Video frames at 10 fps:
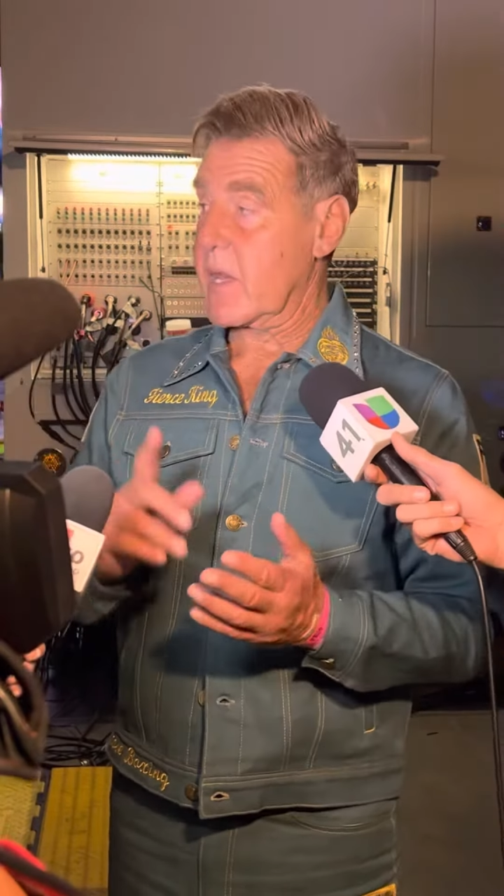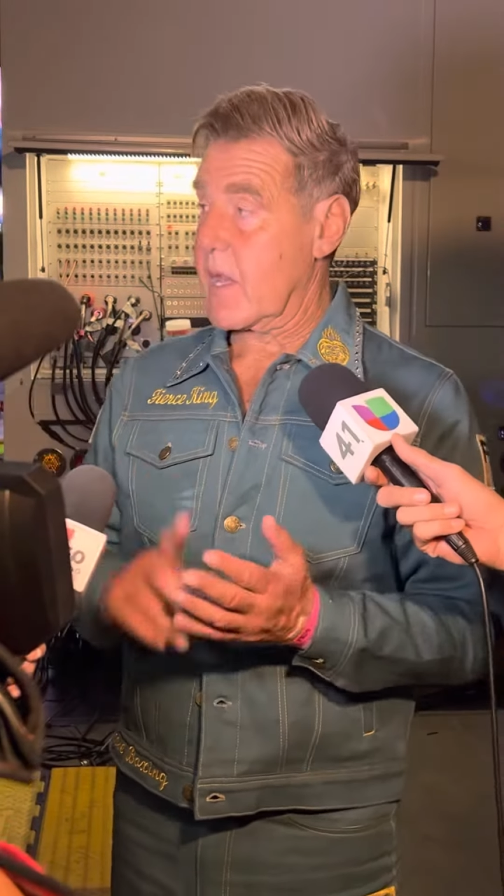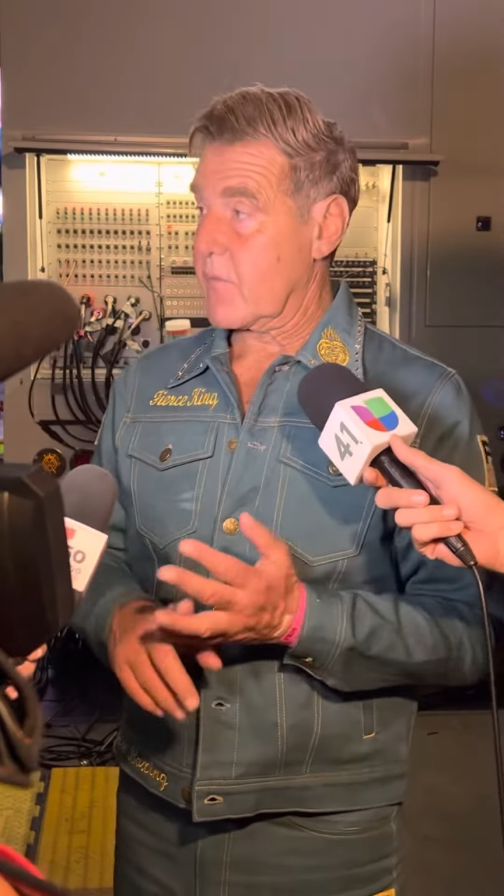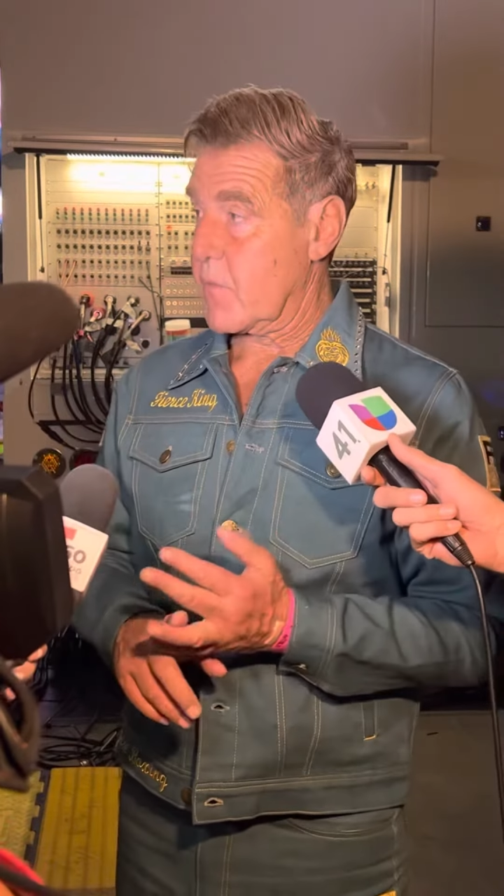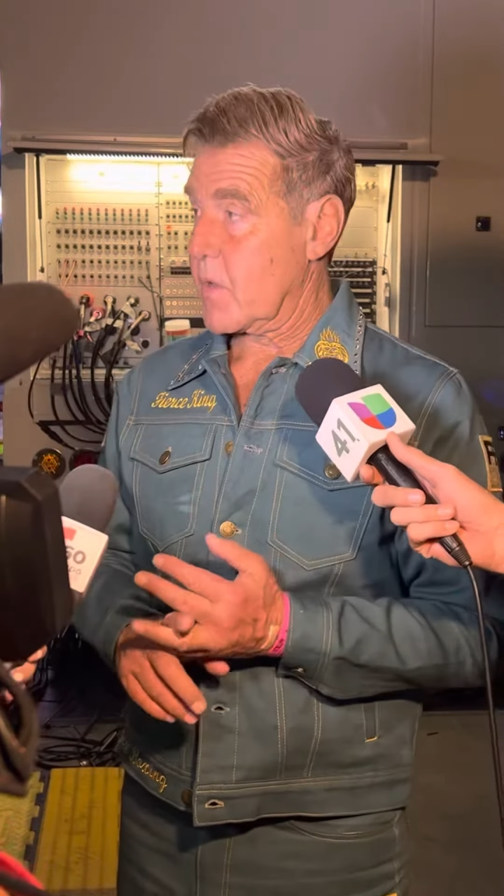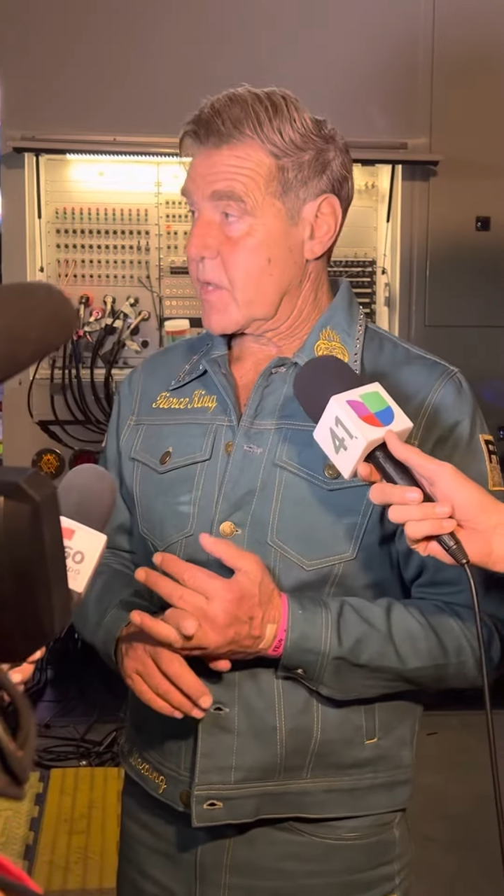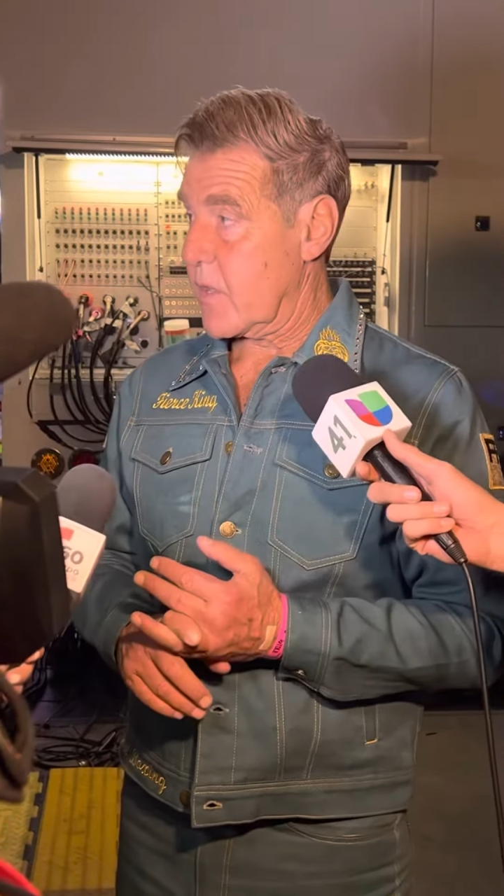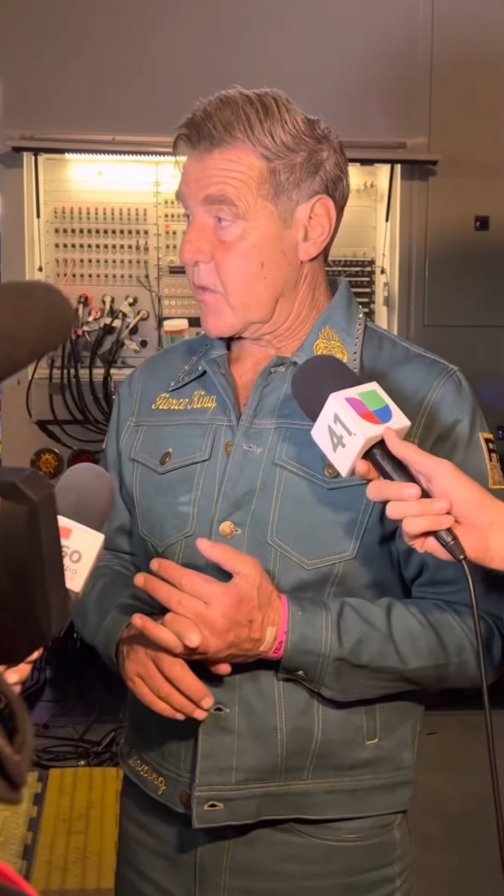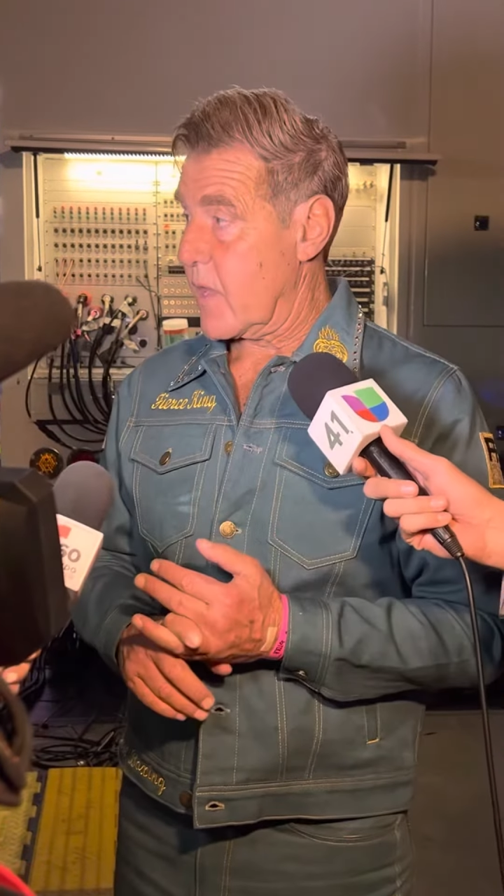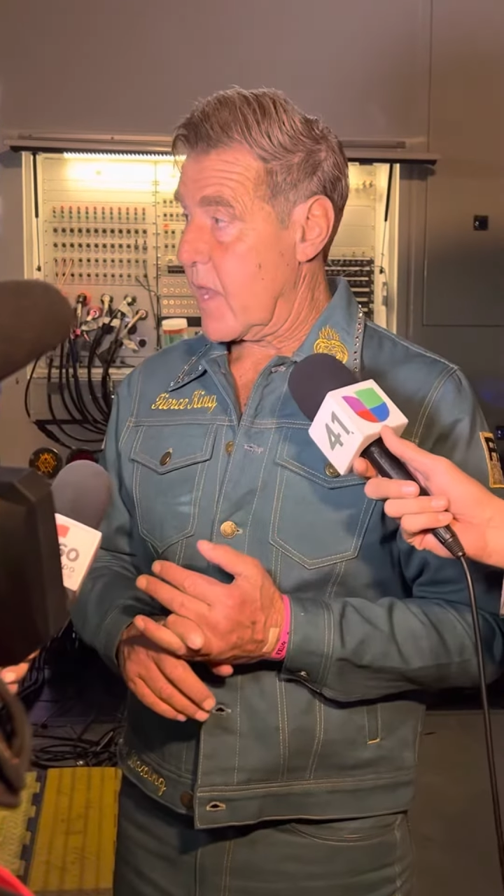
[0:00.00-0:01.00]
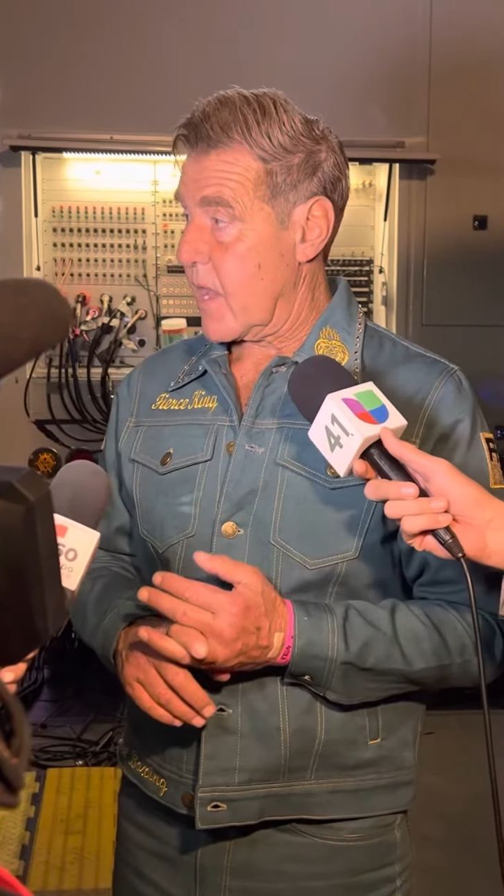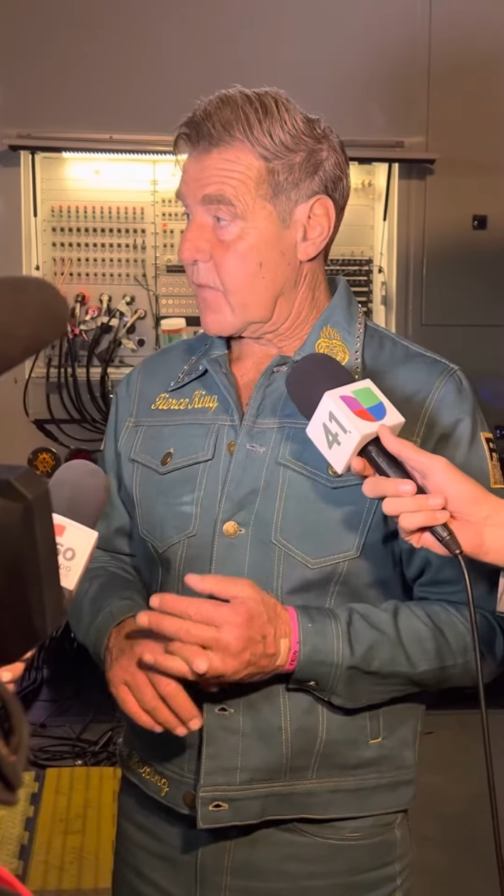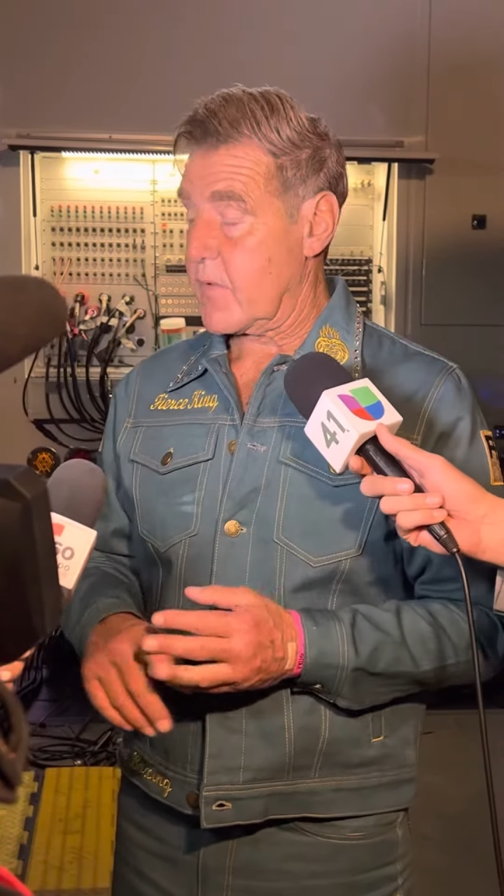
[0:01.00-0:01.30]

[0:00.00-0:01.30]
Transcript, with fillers: out for a year and a half